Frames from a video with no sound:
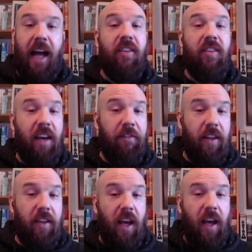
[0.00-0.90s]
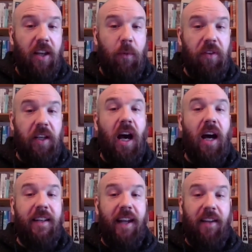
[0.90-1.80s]
And seventh, there was a
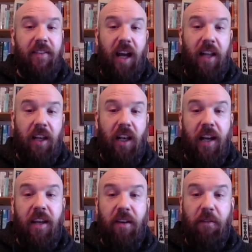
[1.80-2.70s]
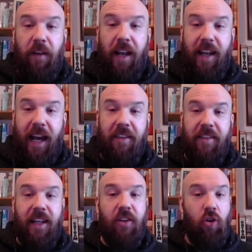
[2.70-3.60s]
contest on the light
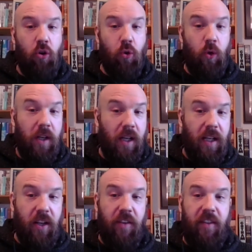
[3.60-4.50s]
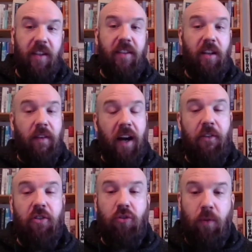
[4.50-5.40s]
fantastic toe, consisting of
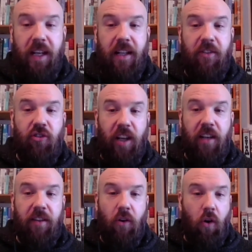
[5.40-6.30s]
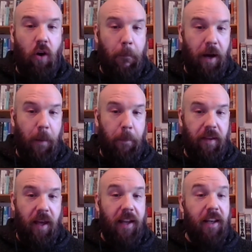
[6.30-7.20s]
Irish reels, jigs, and
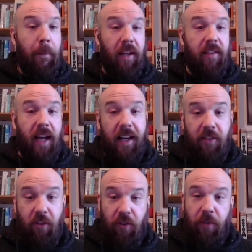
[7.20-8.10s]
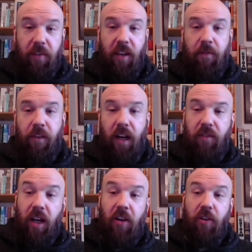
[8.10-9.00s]
hornpipes. The best dancer to receive
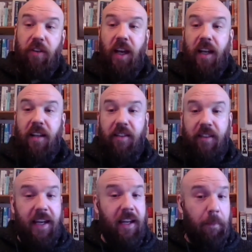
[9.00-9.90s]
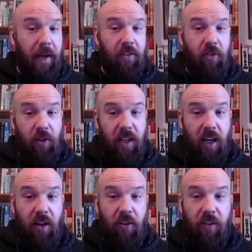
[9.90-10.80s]
$5, the second best $3,
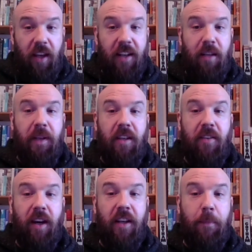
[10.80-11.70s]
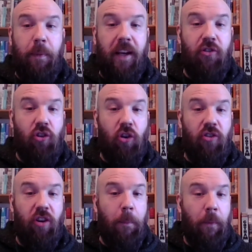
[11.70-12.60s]
to be decided by a
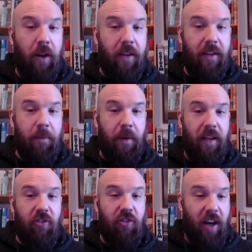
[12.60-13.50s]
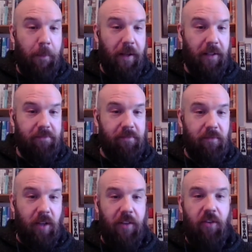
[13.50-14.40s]
judge appointed by the chairman.
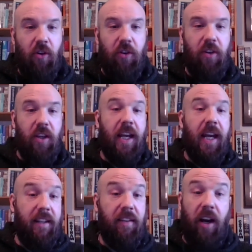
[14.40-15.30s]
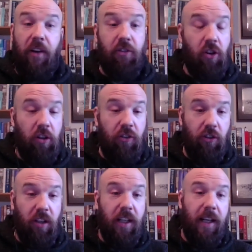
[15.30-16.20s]
Right, so you get this Irish
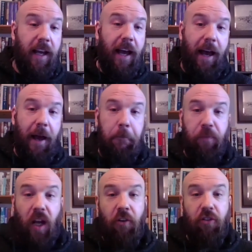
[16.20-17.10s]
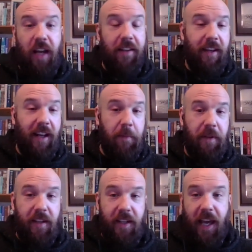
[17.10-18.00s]
cultural, Irish dancing
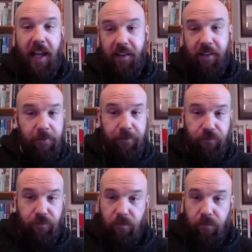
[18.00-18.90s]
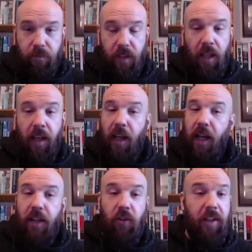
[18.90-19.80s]
element at the end.
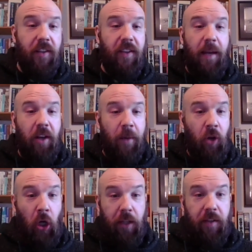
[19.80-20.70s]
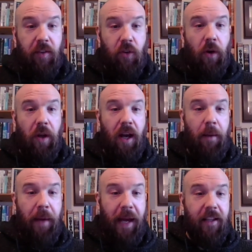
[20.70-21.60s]
So at the same time when all this is going
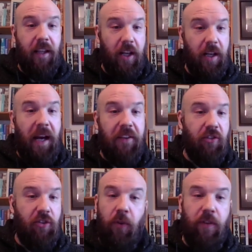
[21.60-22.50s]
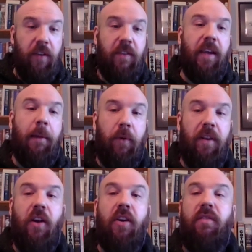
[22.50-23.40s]
on, back at the 9th Massachusetts,
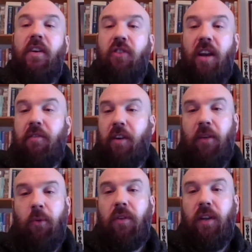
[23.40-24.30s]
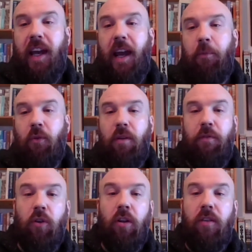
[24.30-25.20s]
with their division, the games were in
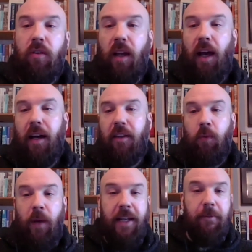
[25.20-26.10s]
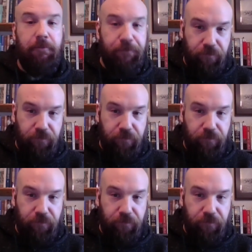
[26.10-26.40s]
full swing.